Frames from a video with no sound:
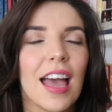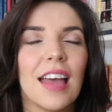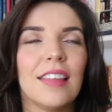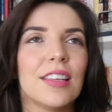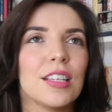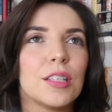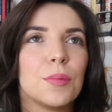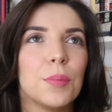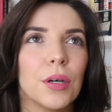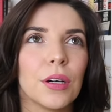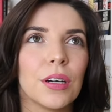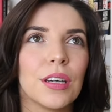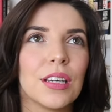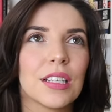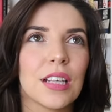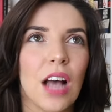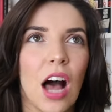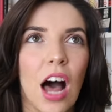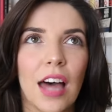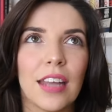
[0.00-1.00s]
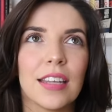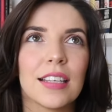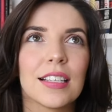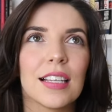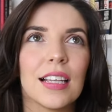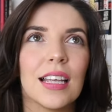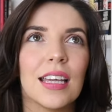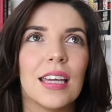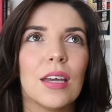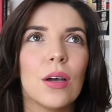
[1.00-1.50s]
and this book is
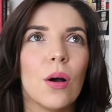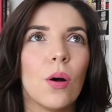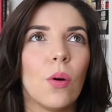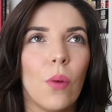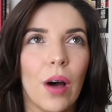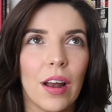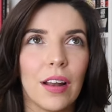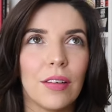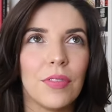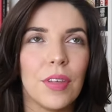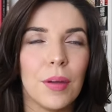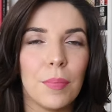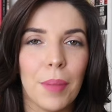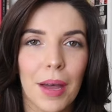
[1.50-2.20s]
honestly one of the